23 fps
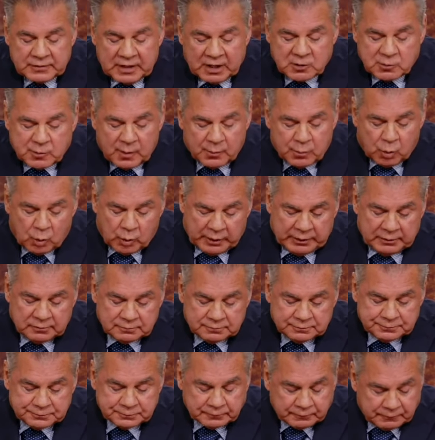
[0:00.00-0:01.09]
That's my point.
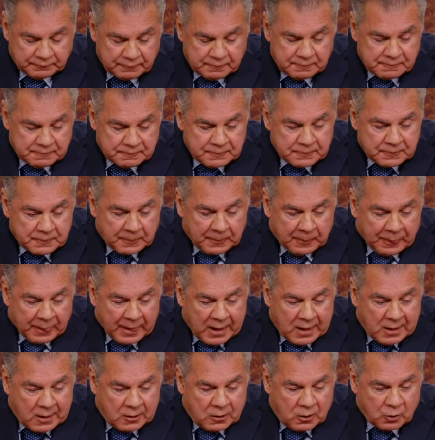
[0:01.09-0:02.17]

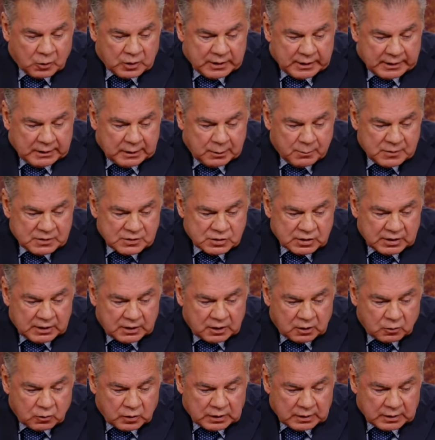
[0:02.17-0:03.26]
Okay, let me see
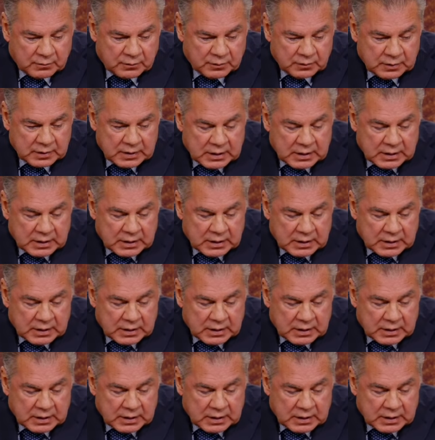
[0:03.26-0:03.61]
here what I'm.